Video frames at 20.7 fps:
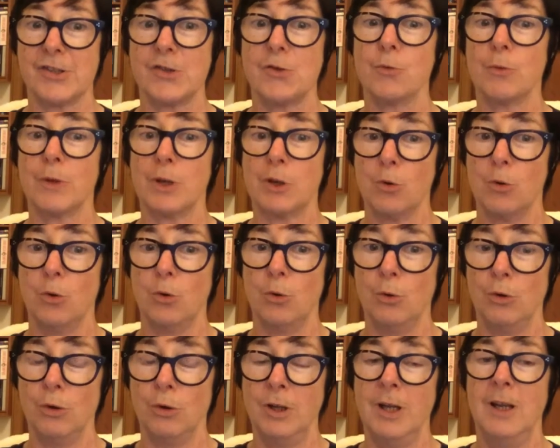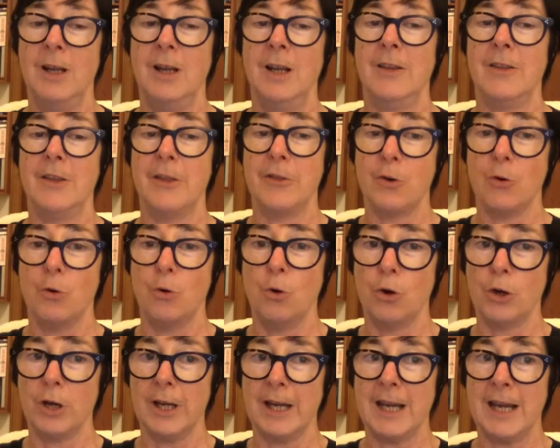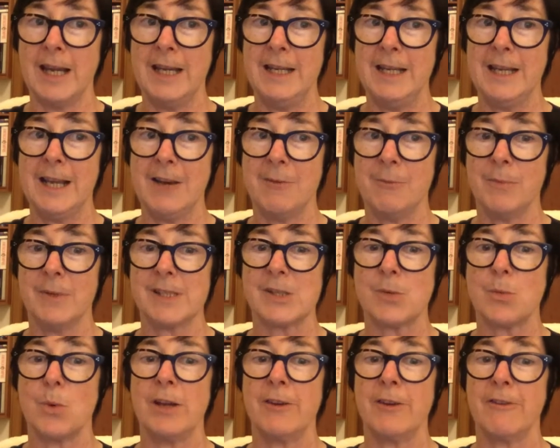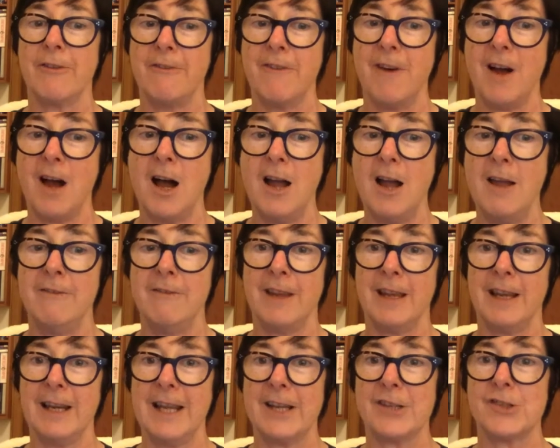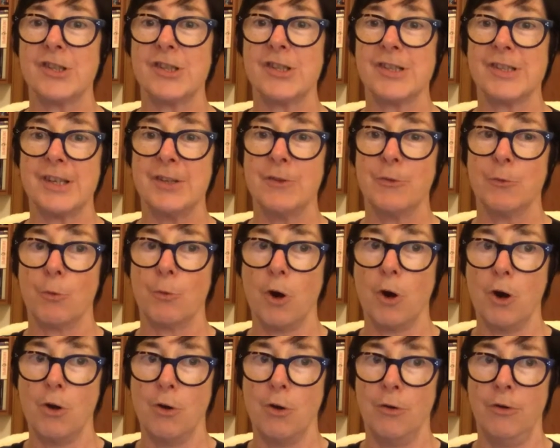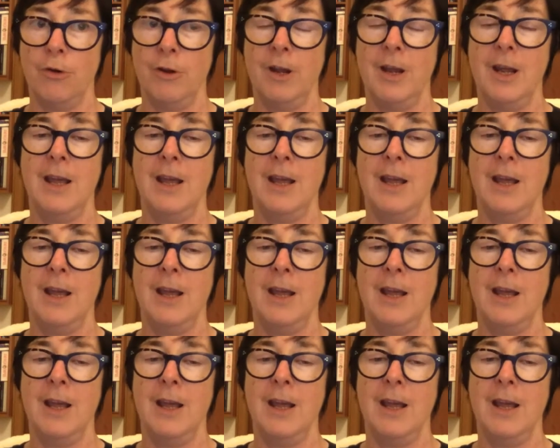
You'll recall that the Hawke and Keating governments won five elections in a row